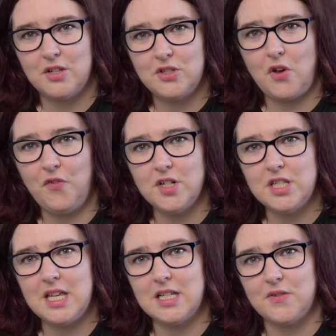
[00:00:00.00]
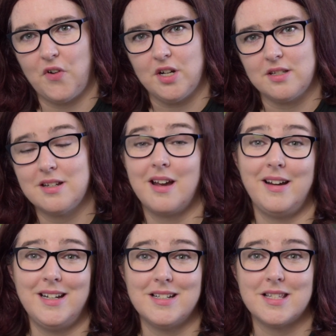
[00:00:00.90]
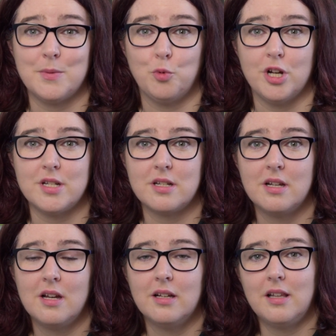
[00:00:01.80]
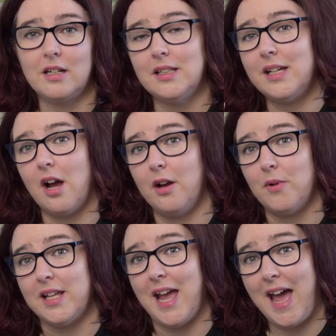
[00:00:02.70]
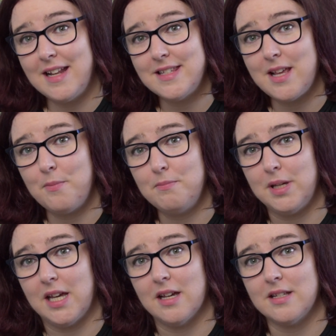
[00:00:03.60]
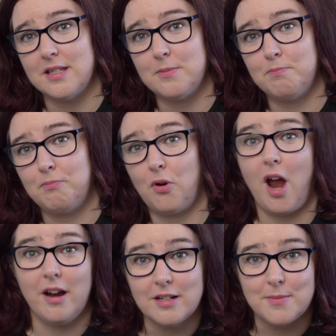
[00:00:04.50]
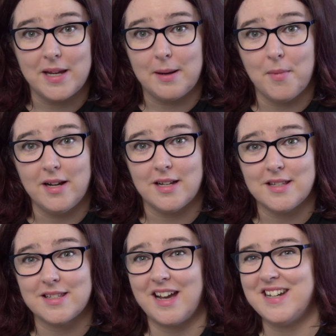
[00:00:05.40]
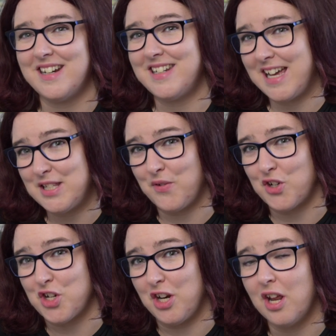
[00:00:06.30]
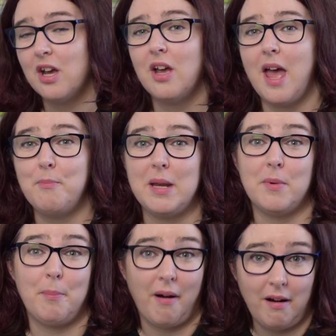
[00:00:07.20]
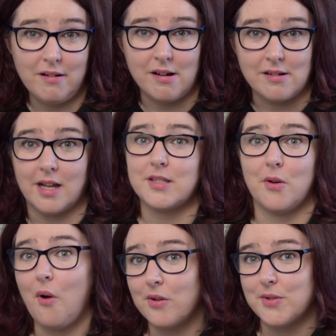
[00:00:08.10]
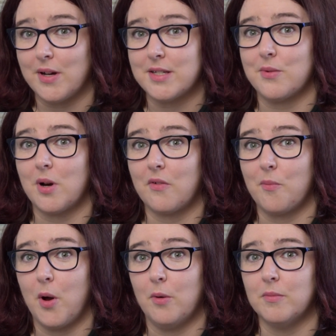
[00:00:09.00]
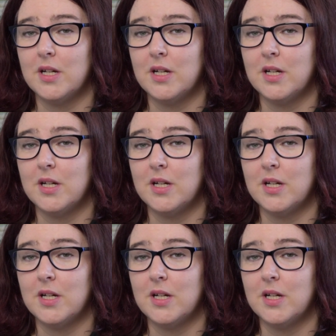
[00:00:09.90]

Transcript: So first things first, I needed some wood. Luckily I already had some because prior to making my desk I did a test version and made my partner a desk who also has to work from home.